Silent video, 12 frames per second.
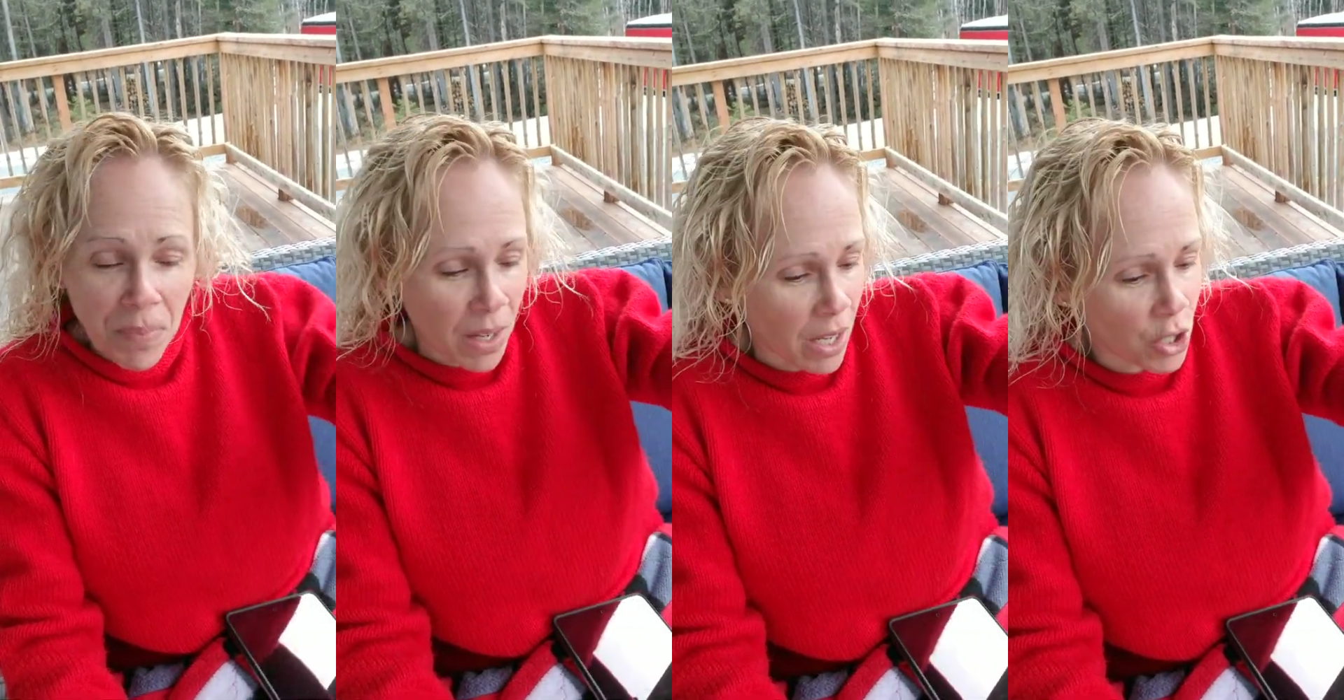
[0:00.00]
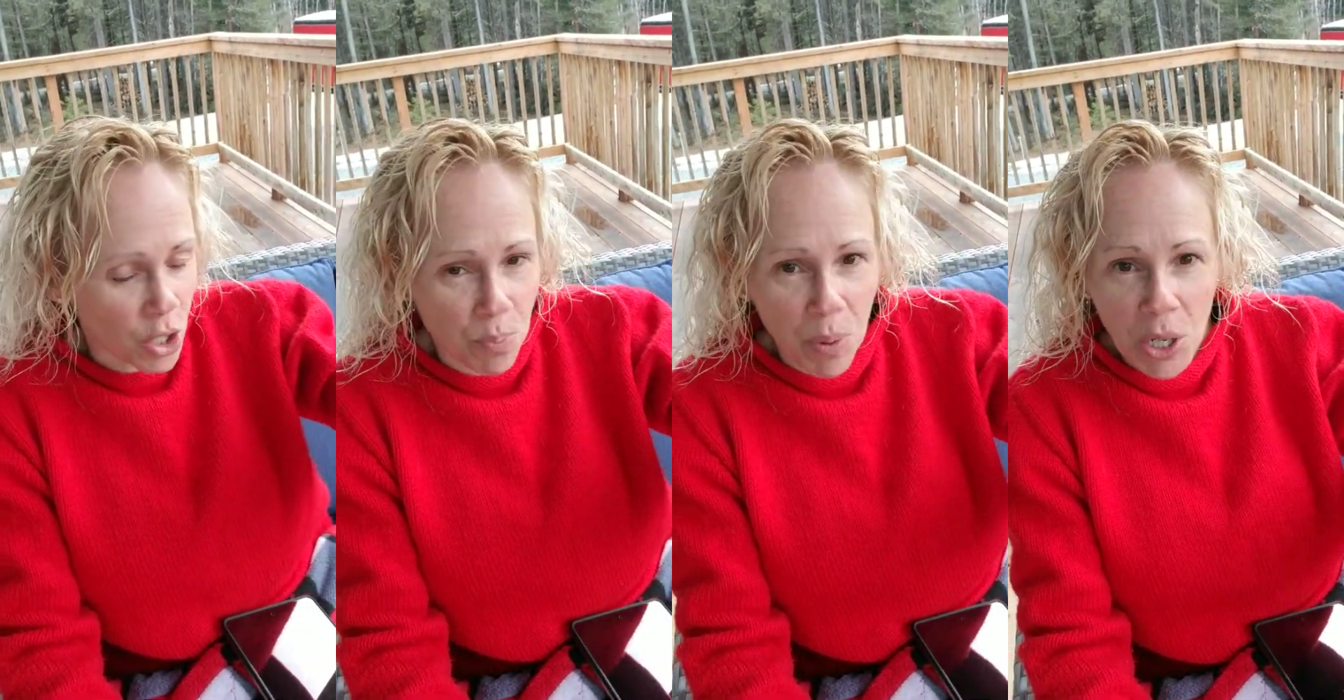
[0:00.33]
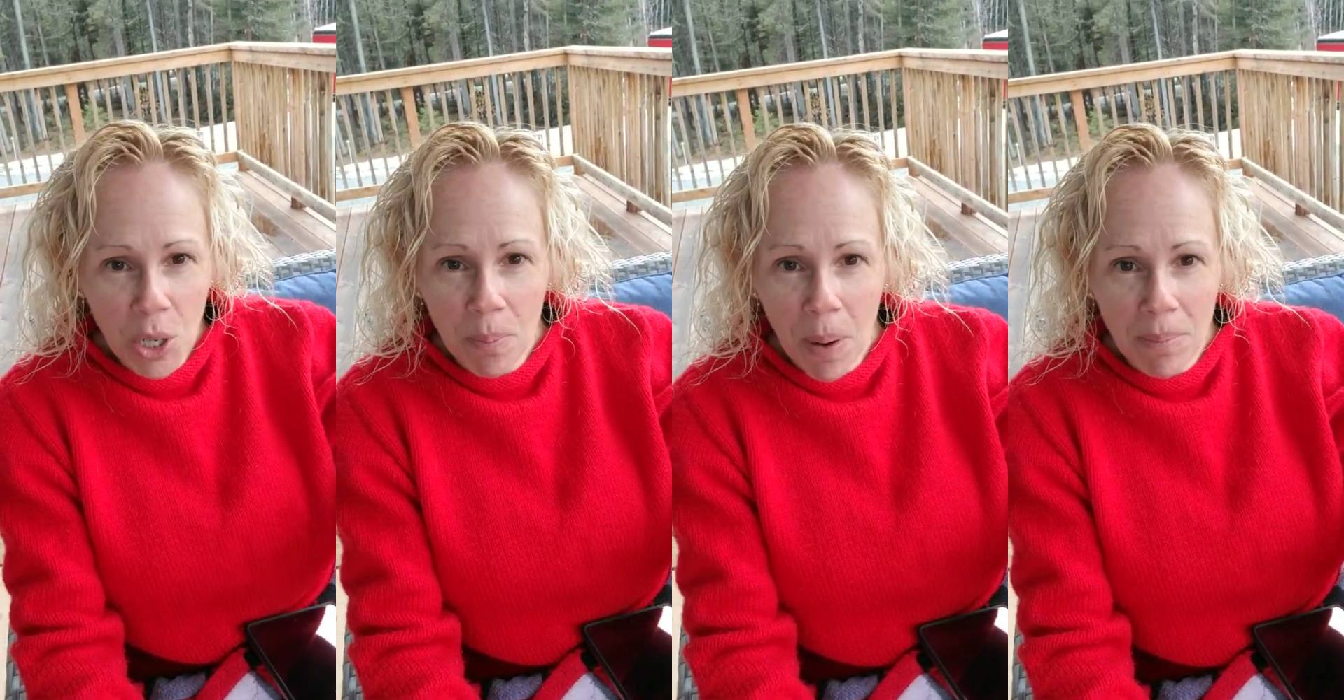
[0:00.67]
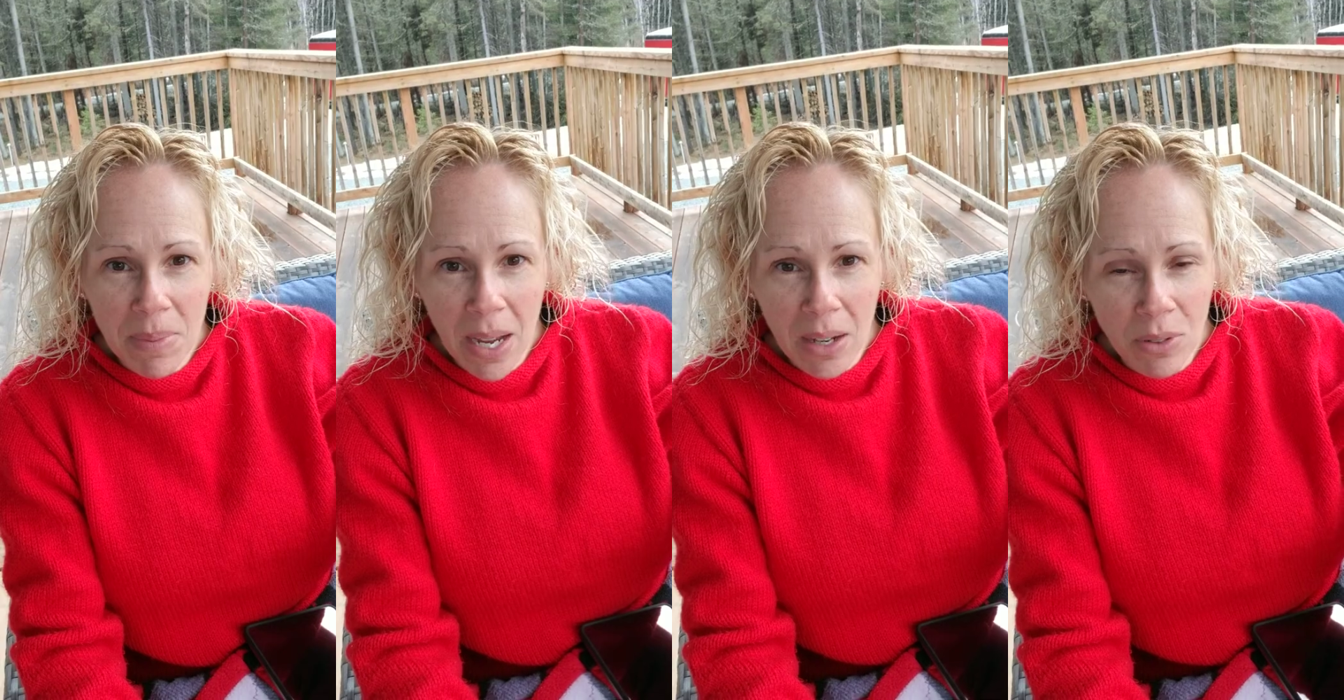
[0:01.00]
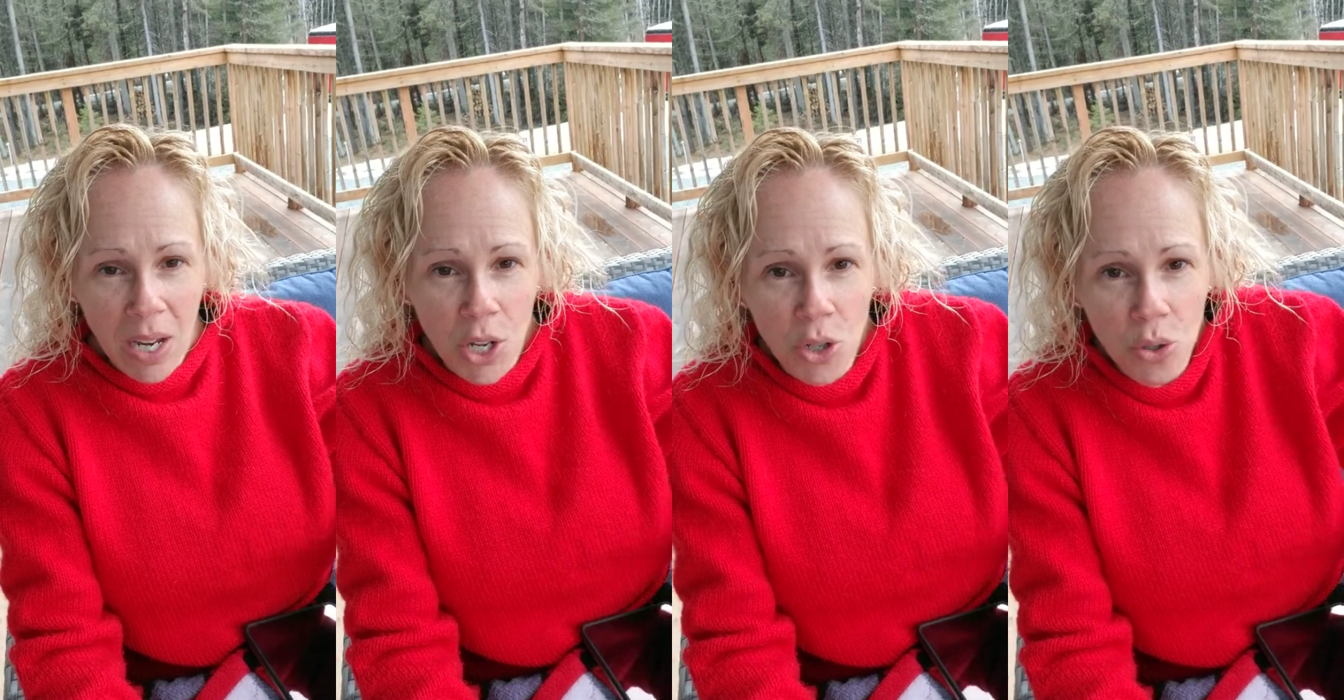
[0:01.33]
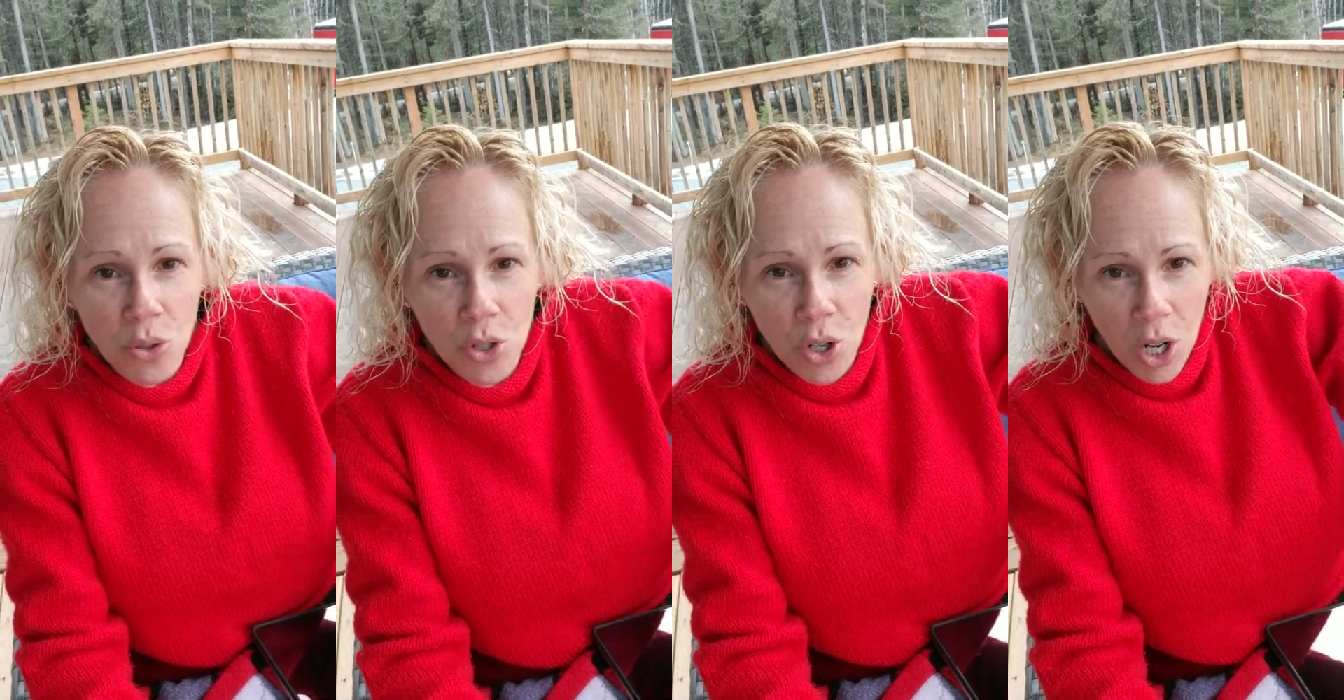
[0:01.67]
You just bring your bum down and you
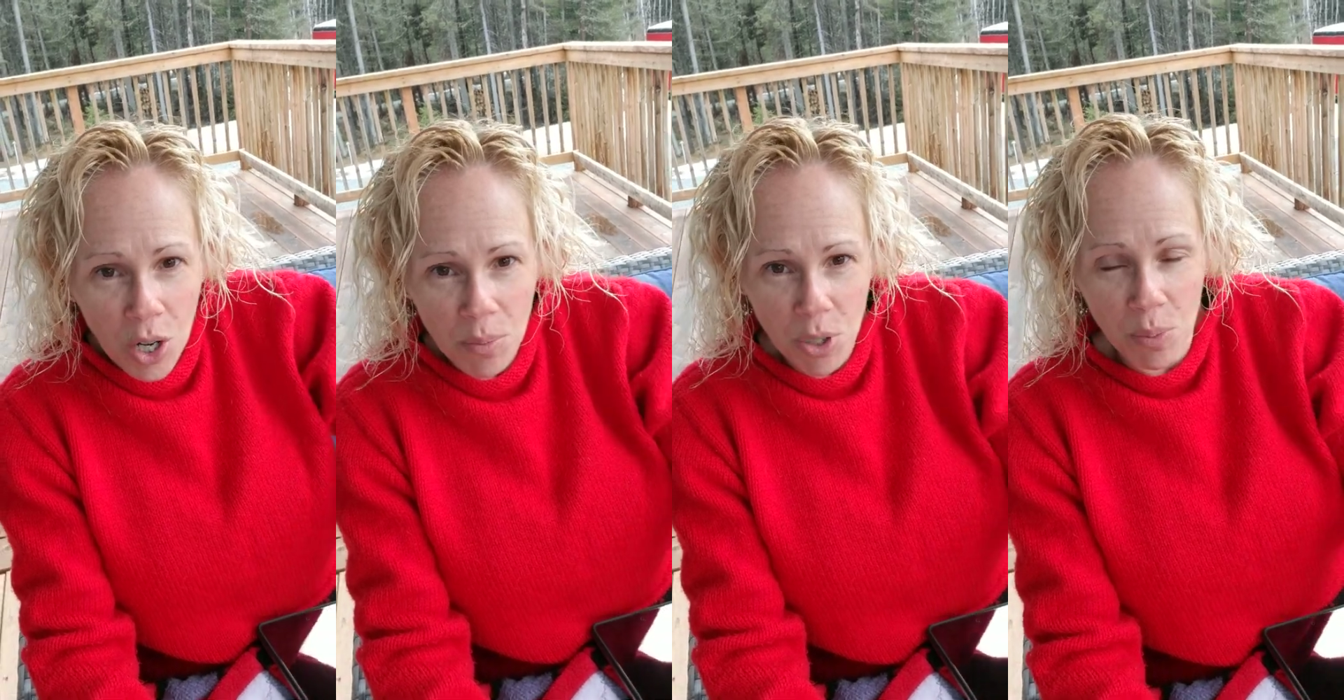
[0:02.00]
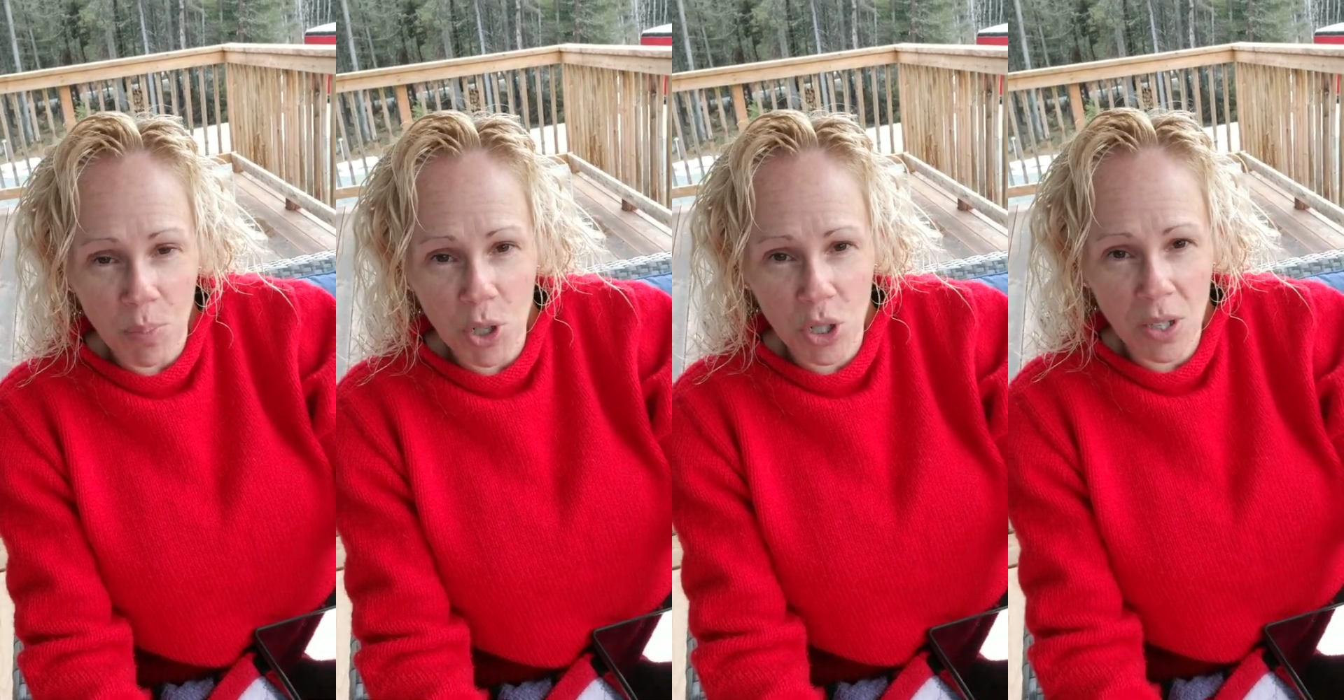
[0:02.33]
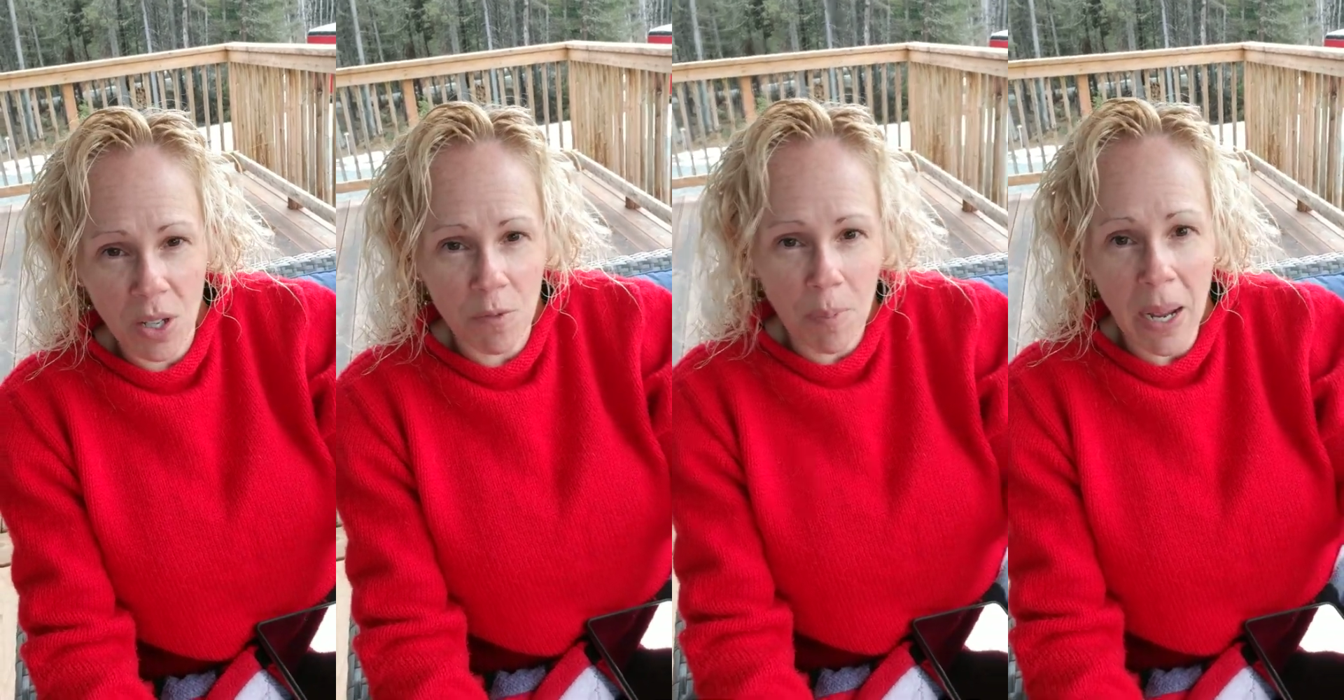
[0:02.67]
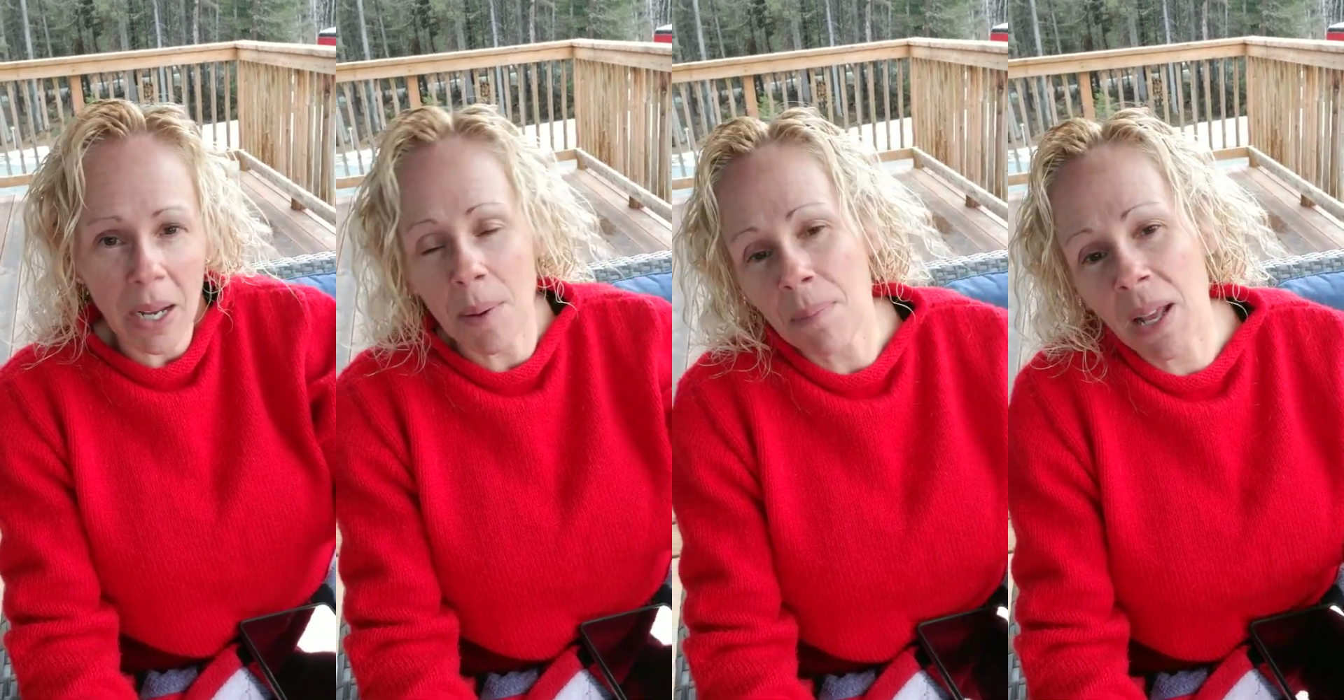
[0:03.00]
use your arms to push yourself back up.